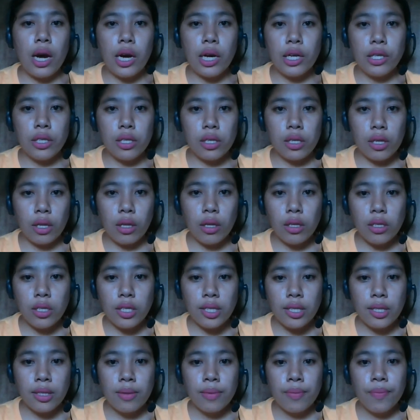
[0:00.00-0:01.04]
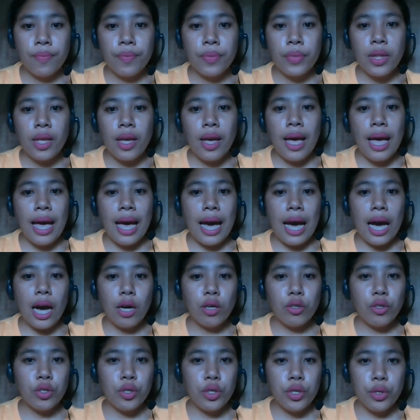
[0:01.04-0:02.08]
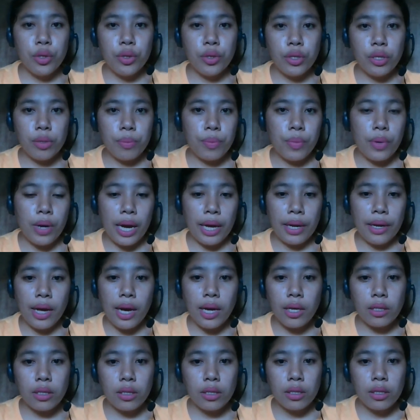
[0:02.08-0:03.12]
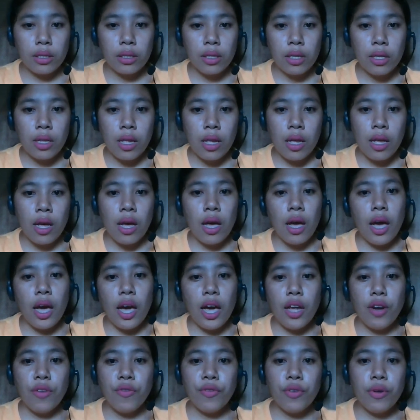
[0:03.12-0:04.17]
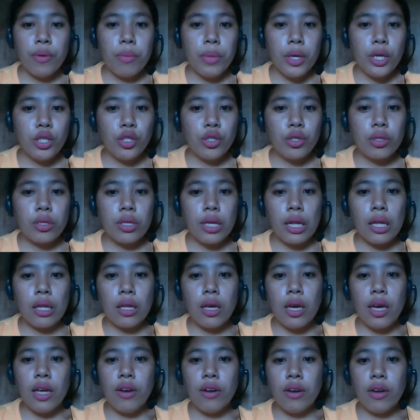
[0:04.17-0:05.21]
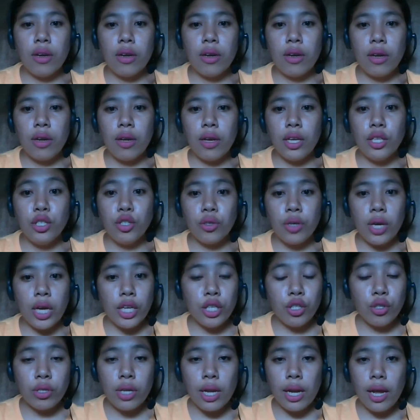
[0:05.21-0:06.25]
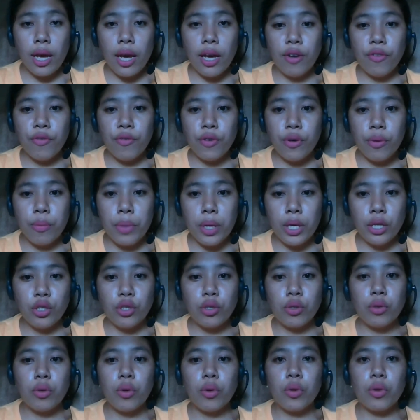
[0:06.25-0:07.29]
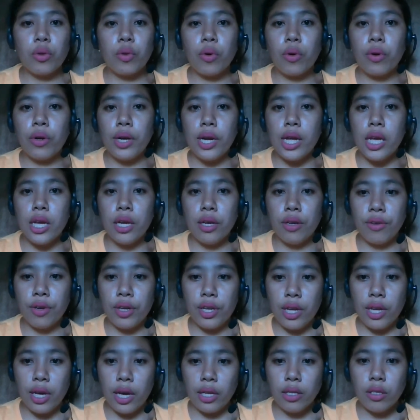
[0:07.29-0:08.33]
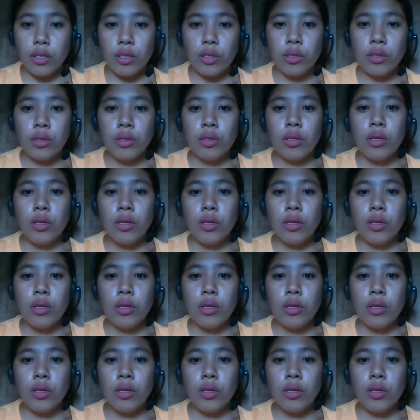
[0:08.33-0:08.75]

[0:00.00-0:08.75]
articles, how to use a product, informational and educational information on core ingredients,